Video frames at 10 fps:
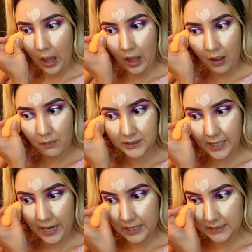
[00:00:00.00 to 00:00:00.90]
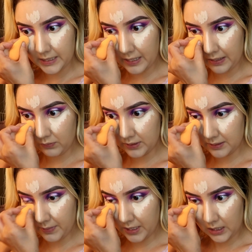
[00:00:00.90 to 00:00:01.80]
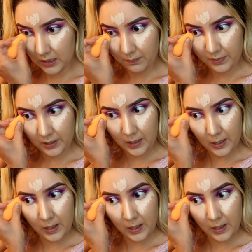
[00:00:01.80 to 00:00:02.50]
I was kind of scared it wasn't my color, but